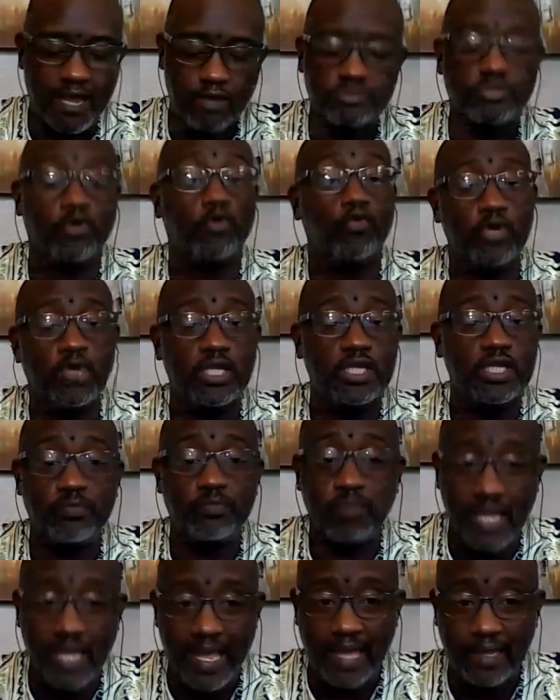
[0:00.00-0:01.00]
it's a name
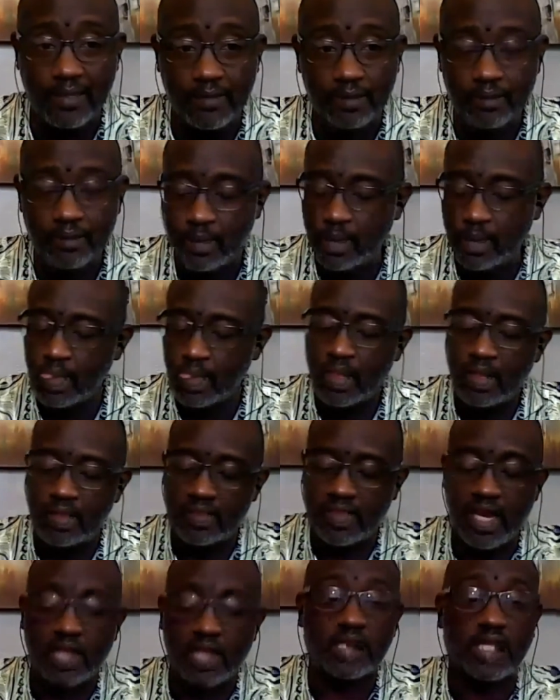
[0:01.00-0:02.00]
that sounds or
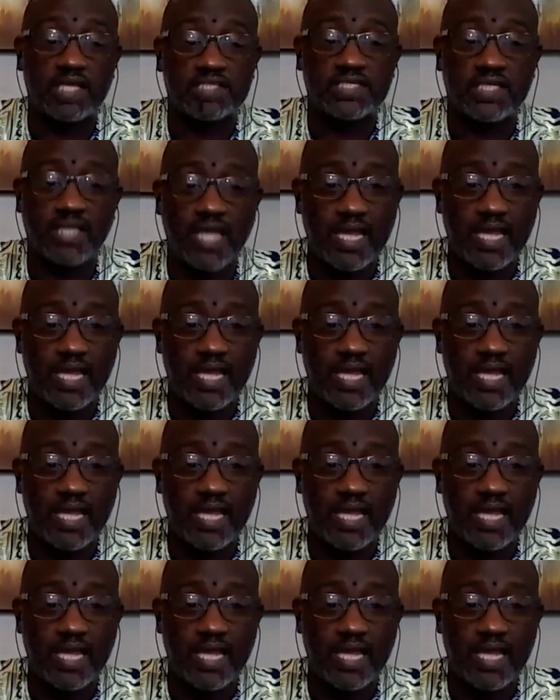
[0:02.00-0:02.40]
reads Black,